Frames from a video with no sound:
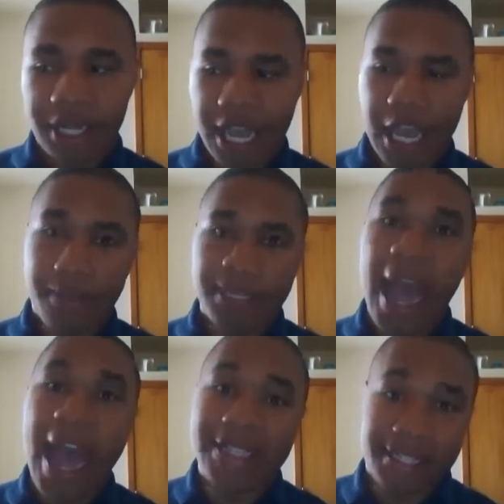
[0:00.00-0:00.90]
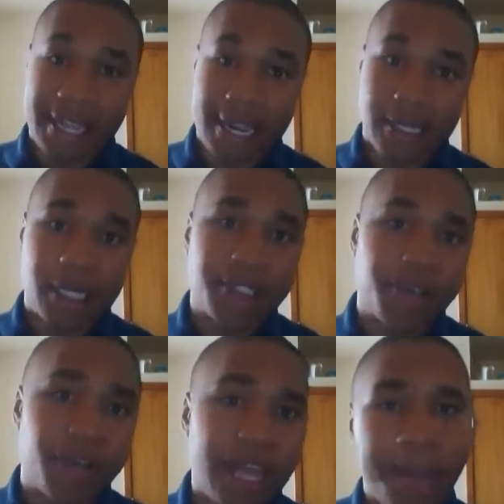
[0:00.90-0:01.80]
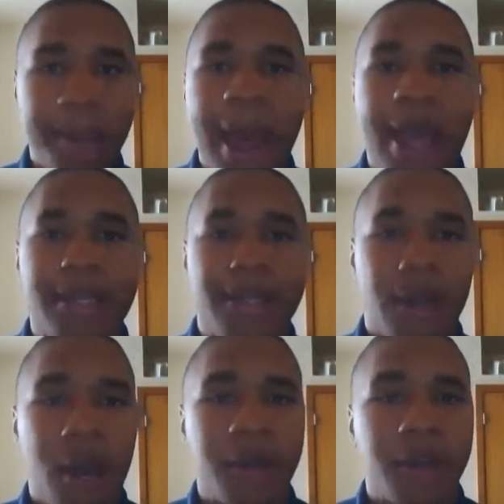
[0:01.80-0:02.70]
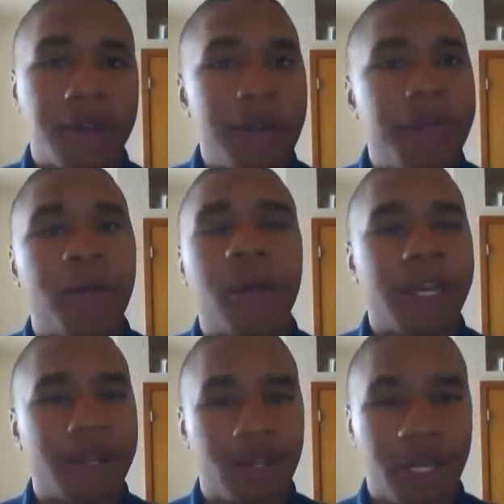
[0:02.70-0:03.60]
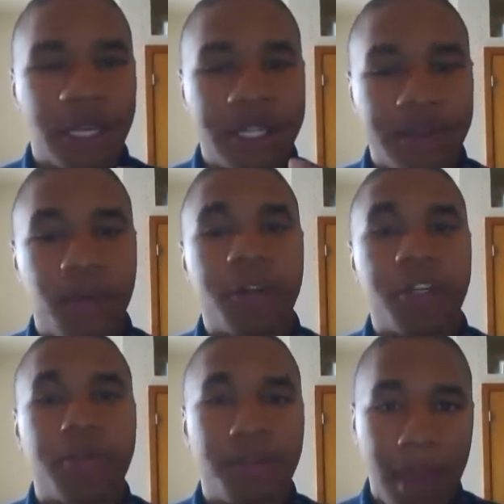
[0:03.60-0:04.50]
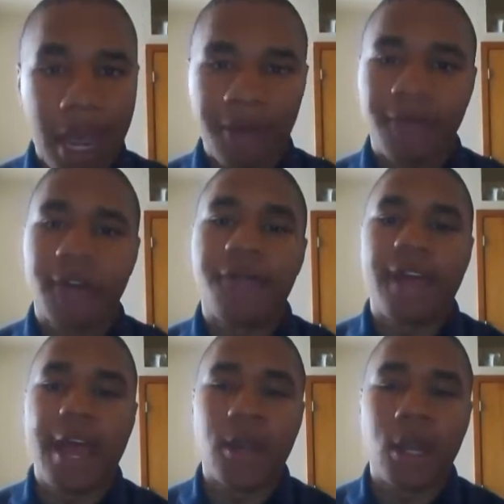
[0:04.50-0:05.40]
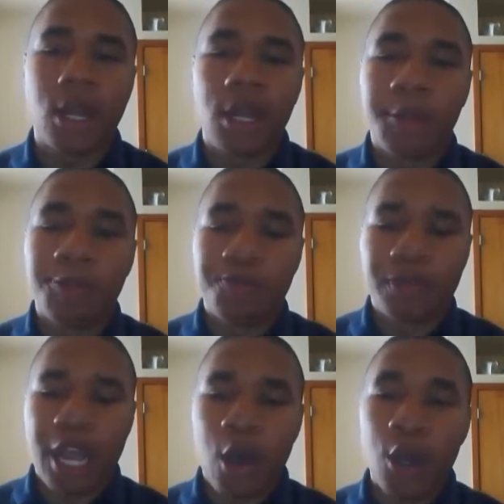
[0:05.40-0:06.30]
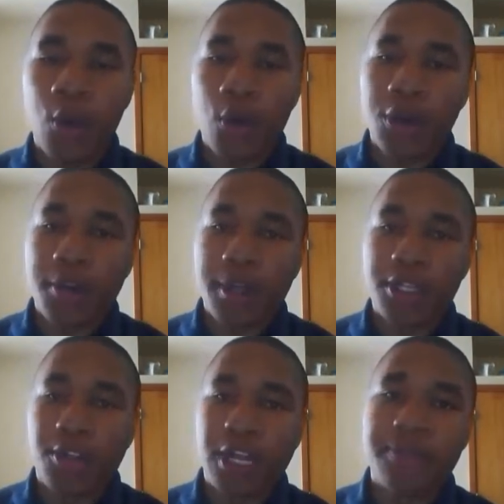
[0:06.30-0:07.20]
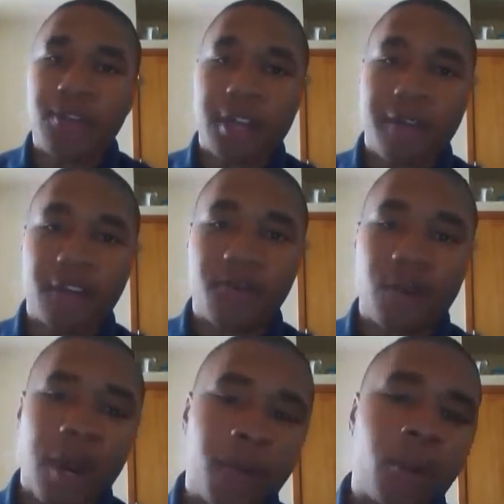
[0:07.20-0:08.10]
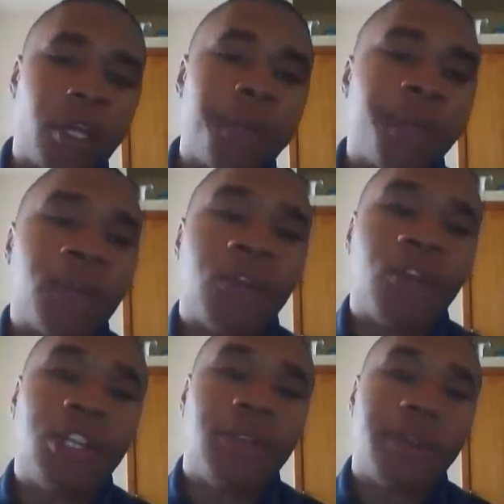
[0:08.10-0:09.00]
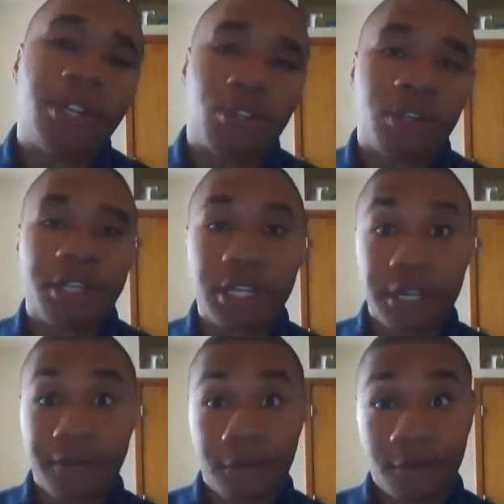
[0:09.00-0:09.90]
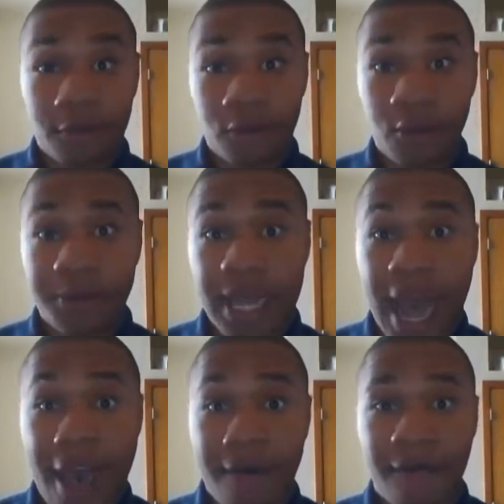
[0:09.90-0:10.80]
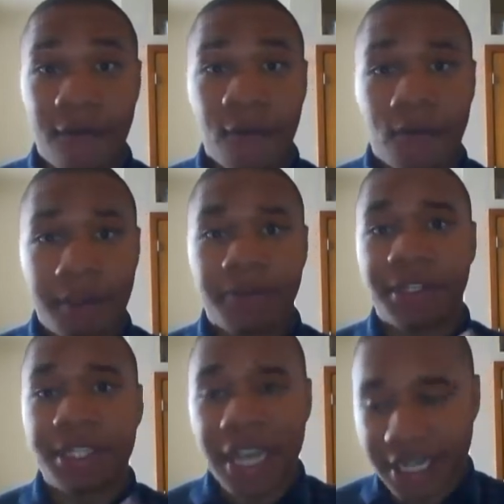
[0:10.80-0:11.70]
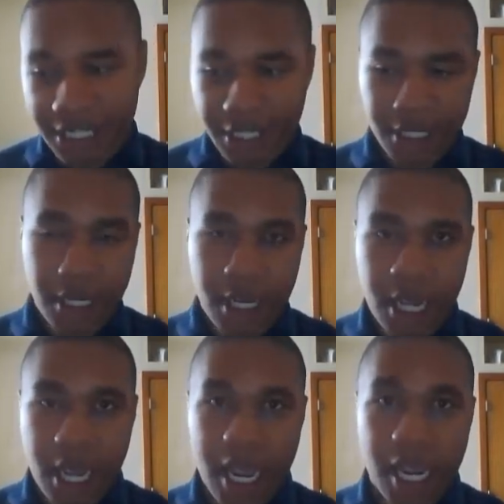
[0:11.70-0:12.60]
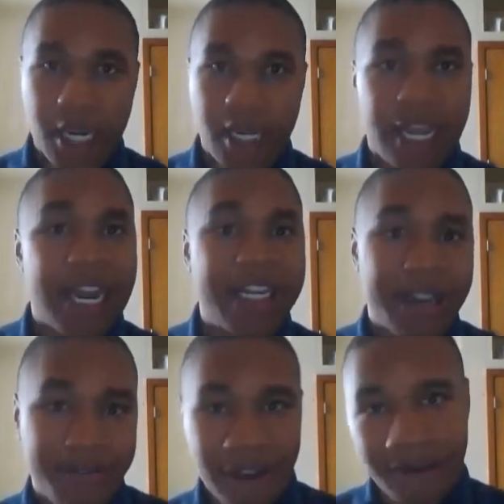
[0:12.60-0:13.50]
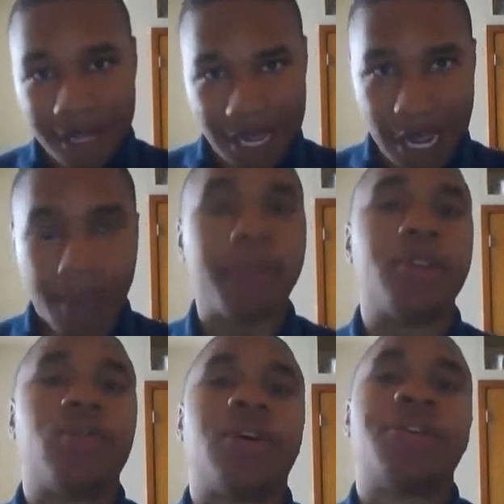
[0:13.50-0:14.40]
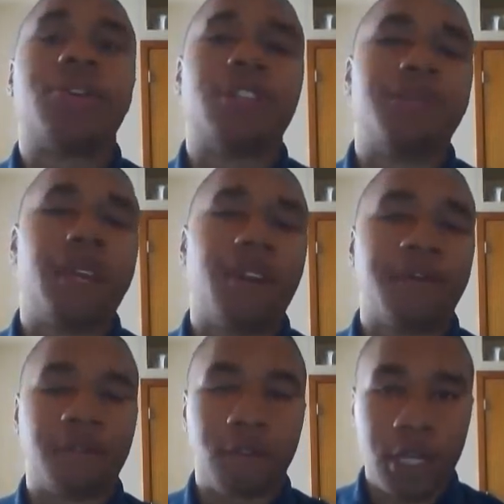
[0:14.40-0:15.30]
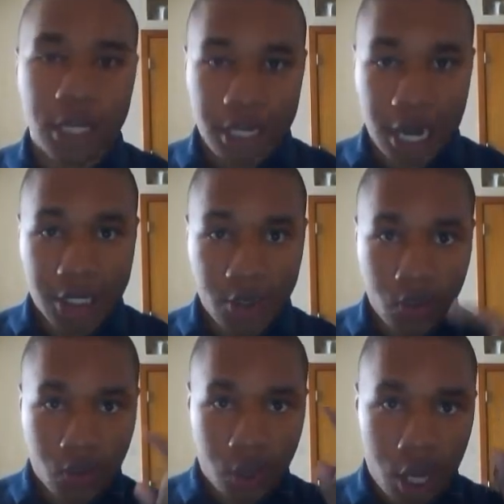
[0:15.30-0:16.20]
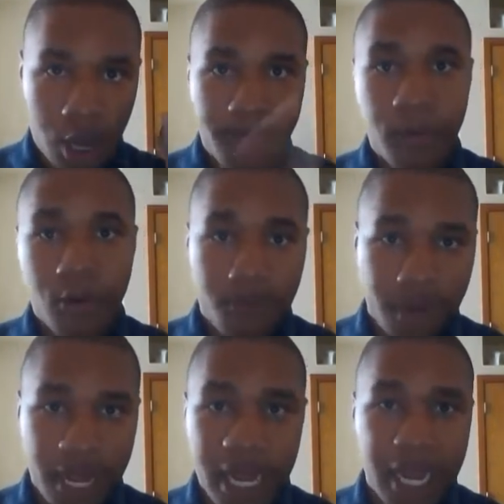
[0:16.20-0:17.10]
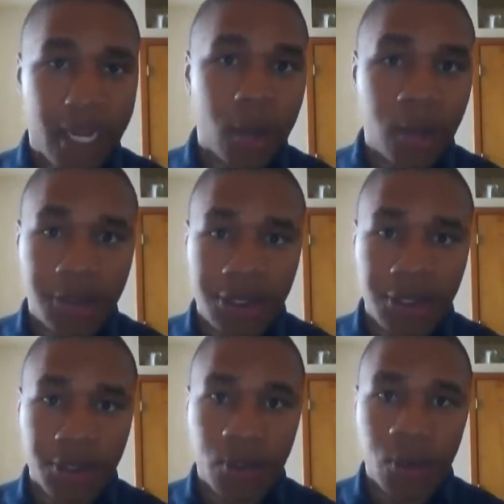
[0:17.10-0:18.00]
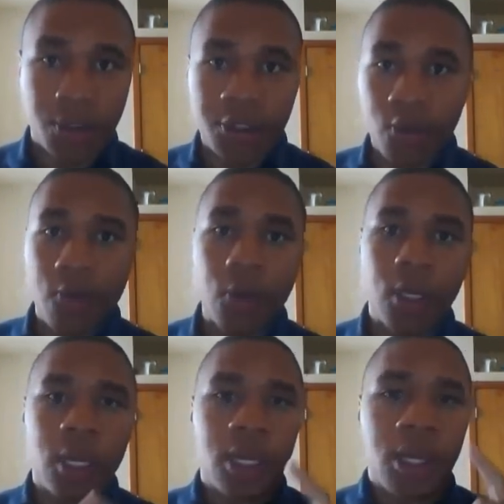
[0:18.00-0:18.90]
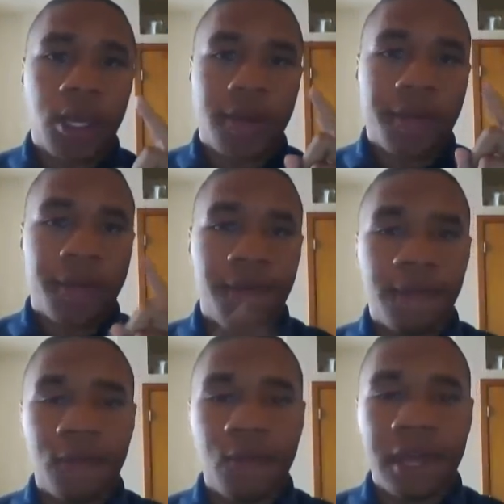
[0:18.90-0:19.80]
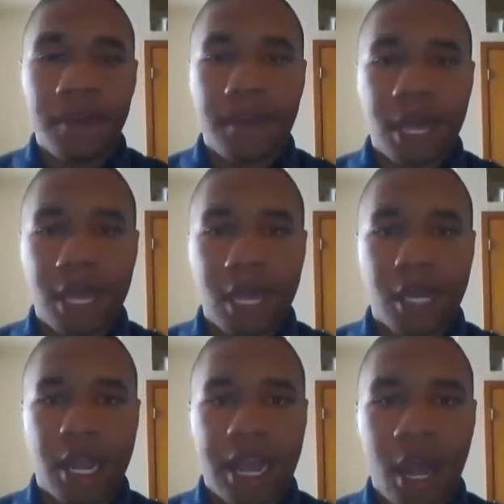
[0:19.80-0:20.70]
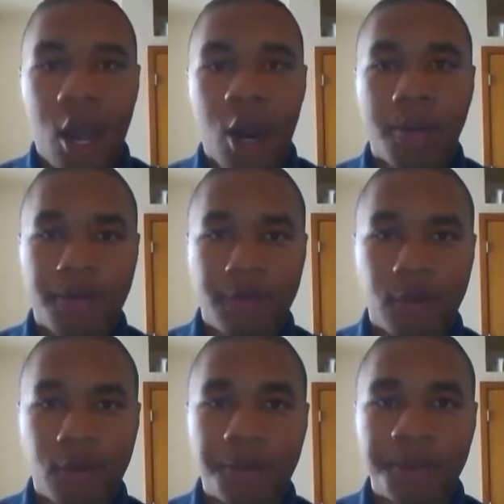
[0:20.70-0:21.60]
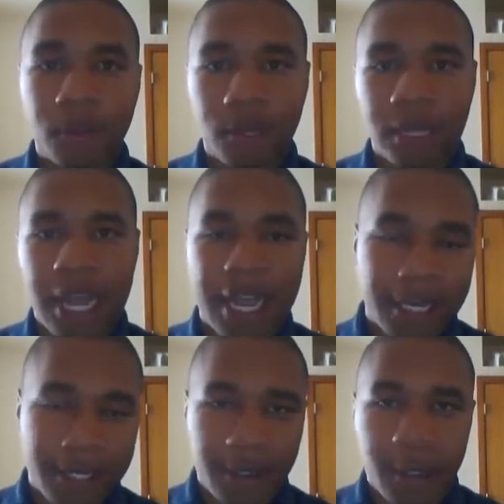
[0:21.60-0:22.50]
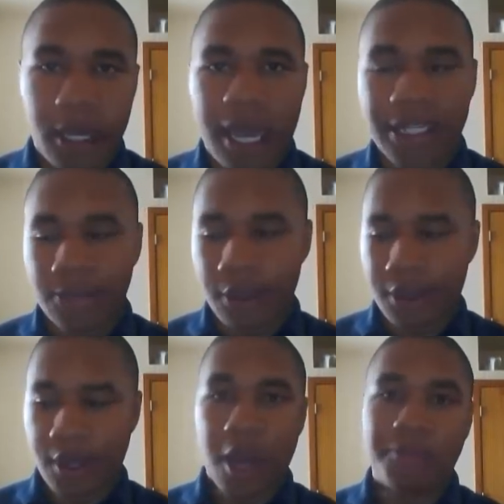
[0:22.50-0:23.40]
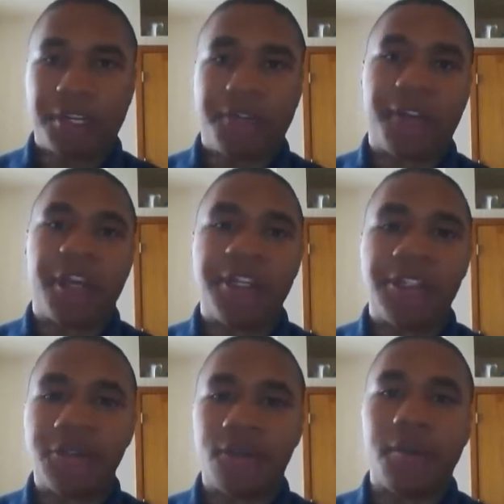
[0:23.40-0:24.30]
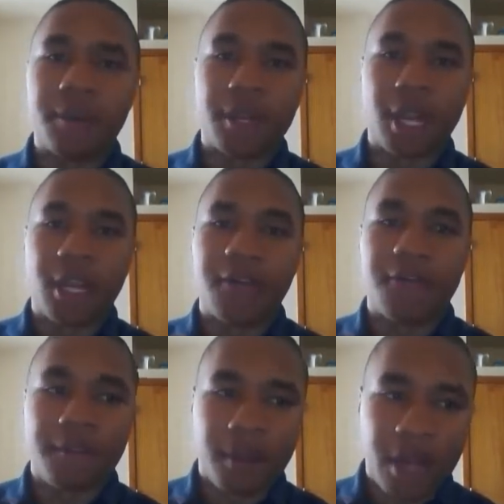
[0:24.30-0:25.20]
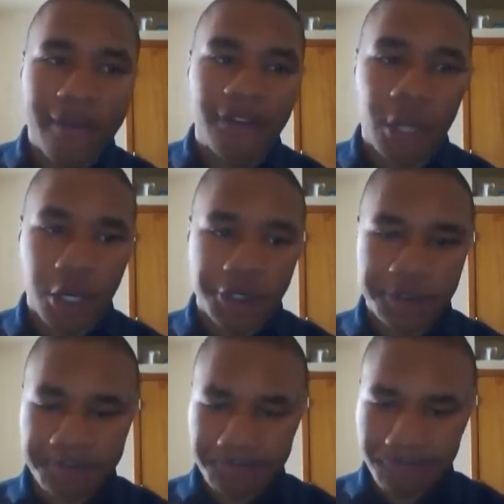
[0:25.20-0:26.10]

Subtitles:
in games has a psychological impact on those people, and it's important to be mindful of that. Now, in order to make sure games are diverse properly, you need to make sure that the different groups have representation and they can identify with the game, but you also need to be careful not to appropriate any cultures or to view them in a harmful light, as with the objectification of women in female avatars.